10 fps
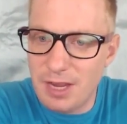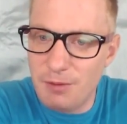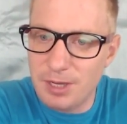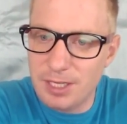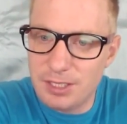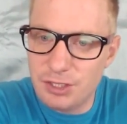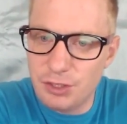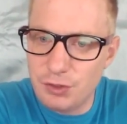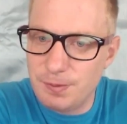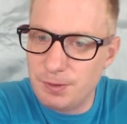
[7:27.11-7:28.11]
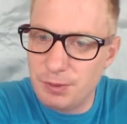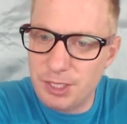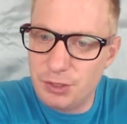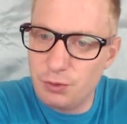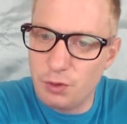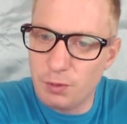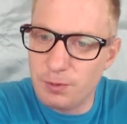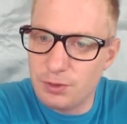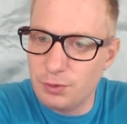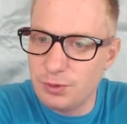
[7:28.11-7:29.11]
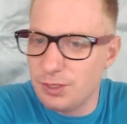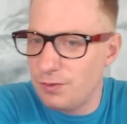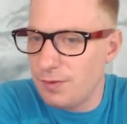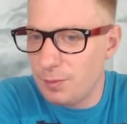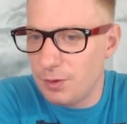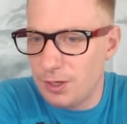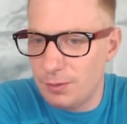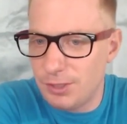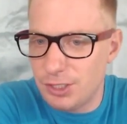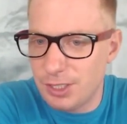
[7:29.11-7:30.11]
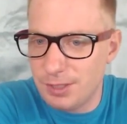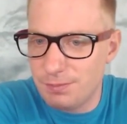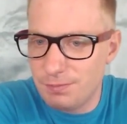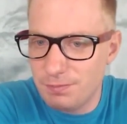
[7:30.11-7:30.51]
now we get to choose between two corporate tools in November here in Michigan.